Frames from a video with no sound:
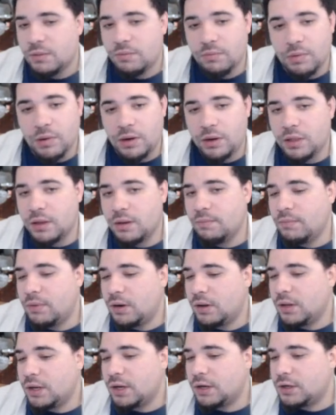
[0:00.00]

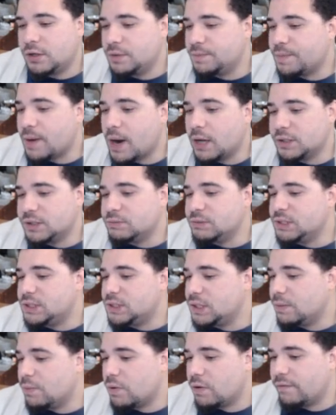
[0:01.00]
Merlin could possibly
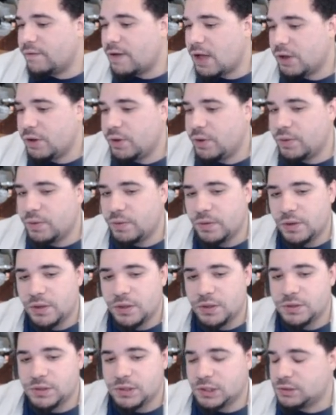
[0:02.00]
see more value
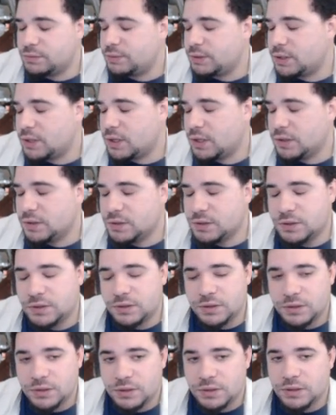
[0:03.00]
just
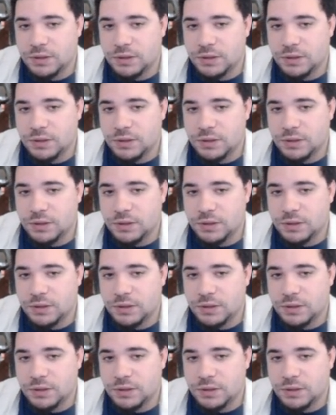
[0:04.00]
because